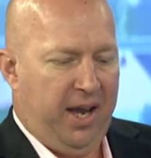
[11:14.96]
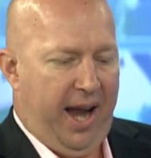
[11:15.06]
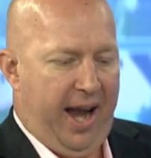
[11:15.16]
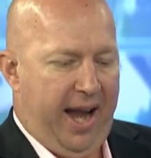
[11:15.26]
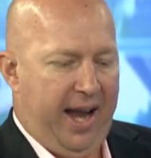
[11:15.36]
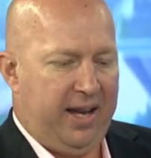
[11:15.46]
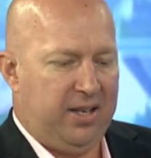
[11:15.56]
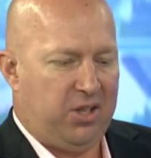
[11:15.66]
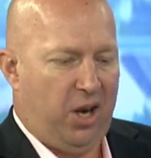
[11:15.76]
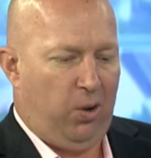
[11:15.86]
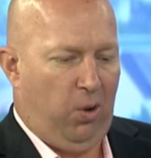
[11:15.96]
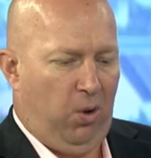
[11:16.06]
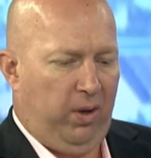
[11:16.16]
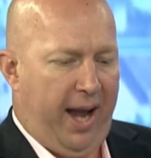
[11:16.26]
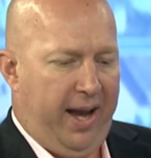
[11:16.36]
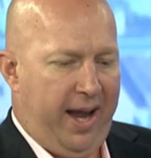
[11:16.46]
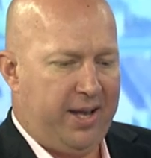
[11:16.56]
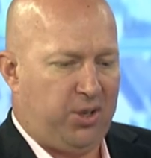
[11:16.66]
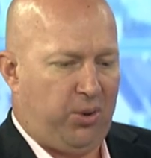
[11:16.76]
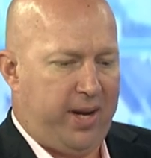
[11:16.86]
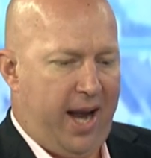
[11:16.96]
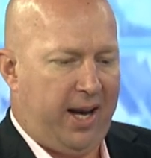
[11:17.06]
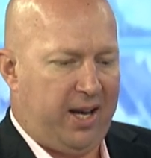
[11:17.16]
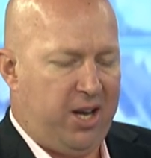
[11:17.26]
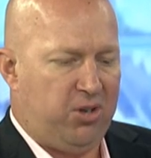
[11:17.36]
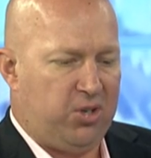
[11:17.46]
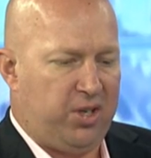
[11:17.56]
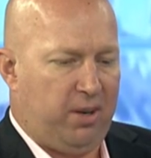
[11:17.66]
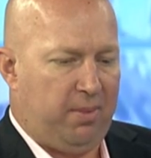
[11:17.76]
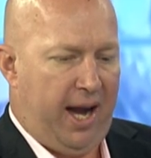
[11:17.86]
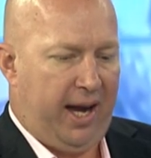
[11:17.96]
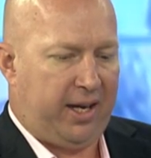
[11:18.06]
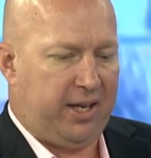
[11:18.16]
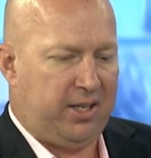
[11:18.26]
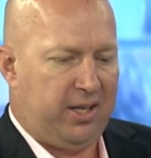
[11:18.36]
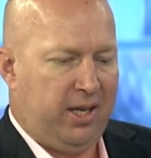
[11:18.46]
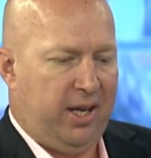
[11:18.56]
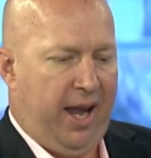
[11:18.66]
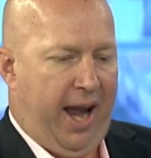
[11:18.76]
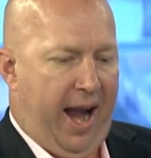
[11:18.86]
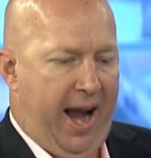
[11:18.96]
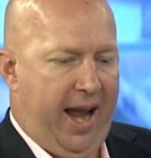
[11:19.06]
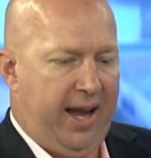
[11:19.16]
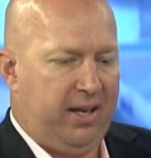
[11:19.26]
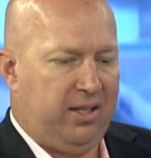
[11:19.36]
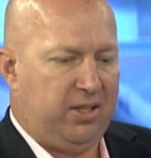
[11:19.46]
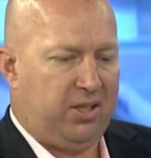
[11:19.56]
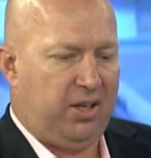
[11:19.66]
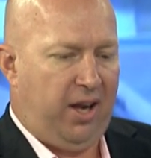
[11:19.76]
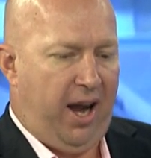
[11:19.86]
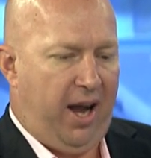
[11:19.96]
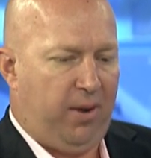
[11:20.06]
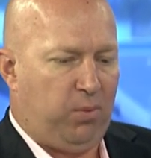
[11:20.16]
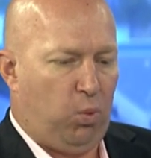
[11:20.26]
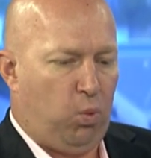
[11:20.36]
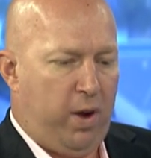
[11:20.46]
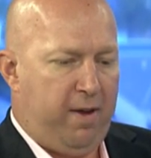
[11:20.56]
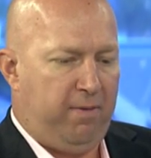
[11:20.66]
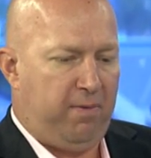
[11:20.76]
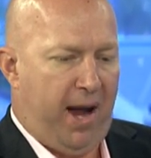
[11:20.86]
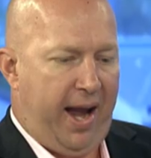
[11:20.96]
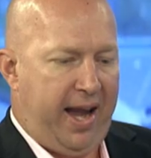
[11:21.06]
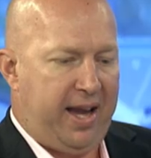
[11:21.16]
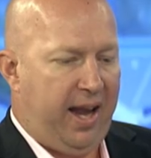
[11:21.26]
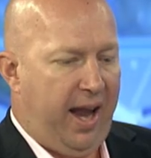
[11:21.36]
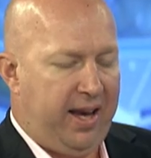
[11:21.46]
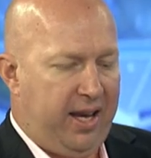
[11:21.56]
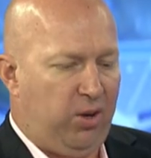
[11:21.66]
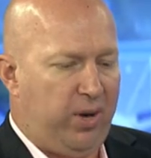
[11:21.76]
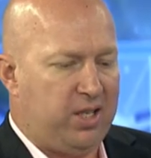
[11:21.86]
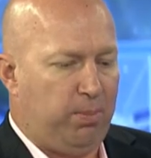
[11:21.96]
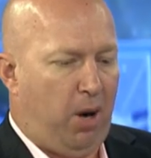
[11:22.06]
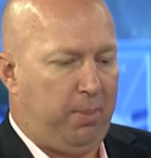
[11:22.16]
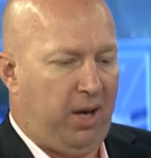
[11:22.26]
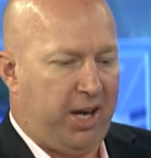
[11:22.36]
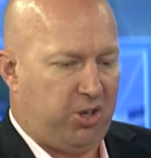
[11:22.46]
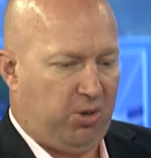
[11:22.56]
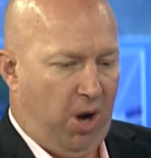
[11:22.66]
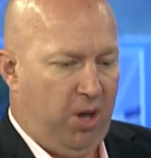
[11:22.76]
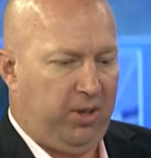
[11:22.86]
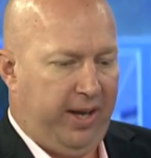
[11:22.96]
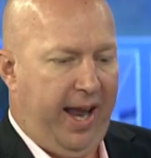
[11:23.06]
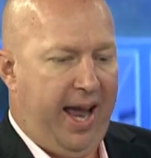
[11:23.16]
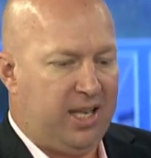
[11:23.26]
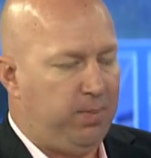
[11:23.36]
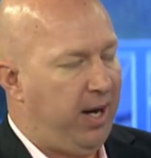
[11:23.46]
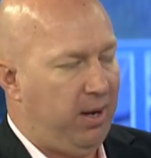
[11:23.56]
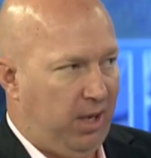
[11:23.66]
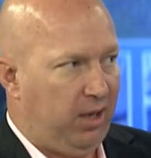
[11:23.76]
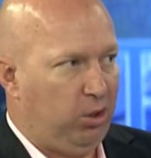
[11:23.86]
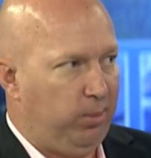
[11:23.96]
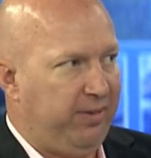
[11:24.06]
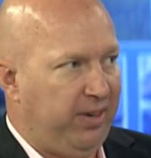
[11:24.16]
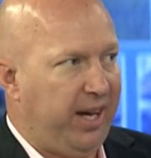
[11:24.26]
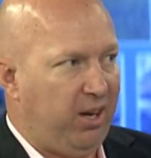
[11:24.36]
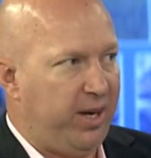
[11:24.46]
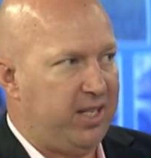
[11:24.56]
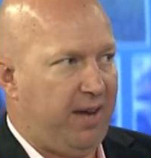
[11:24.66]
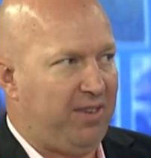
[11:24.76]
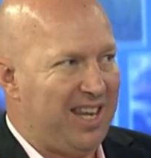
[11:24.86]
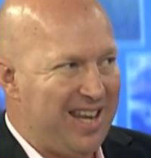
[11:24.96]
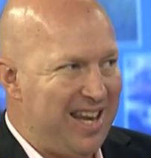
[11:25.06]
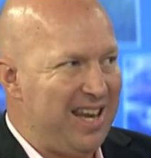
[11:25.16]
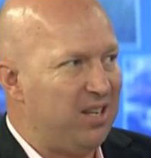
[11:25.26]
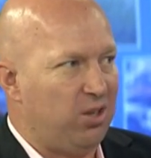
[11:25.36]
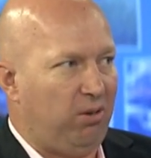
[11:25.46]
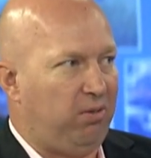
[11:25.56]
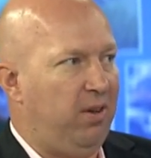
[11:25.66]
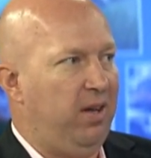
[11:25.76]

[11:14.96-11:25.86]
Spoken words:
And so all that has created interest in the market. And with an increase in population growth, and there has been a little bit of an increase after years of